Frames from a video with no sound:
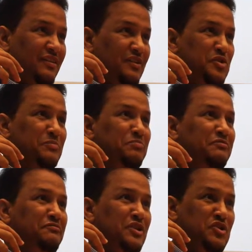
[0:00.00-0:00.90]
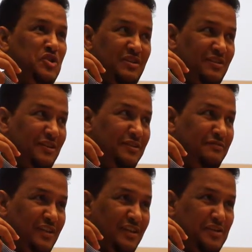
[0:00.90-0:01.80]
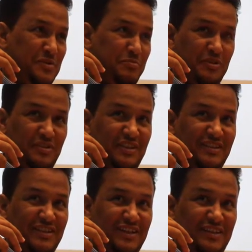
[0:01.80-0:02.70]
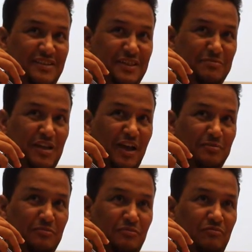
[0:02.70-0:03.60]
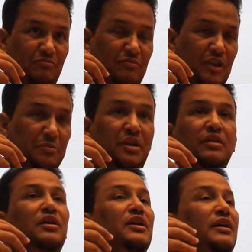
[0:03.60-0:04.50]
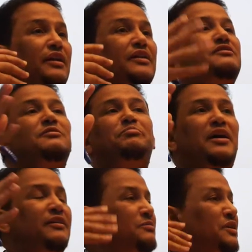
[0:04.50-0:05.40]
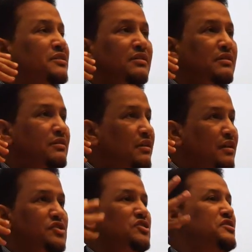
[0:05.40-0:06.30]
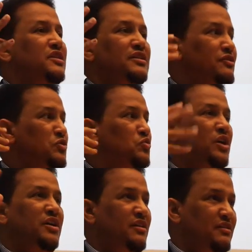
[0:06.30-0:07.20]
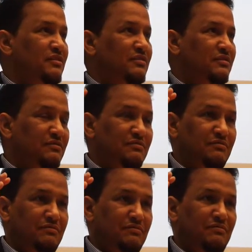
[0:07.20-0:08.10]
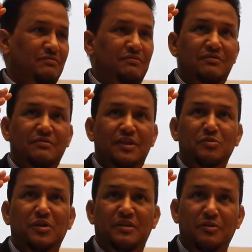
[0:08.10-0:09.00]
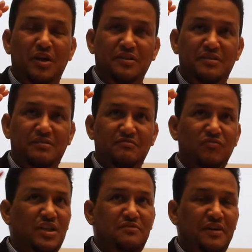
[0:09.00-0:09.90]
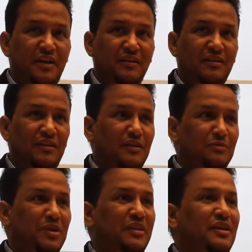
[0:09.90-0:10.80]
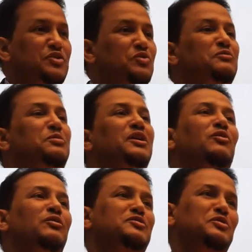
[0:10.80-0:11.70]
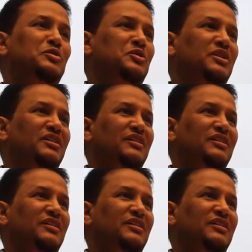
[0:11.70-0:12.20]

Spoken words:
supervision of the expert at the same time. I mean, let the parliament legislate the way they want. That's fine. But there should be also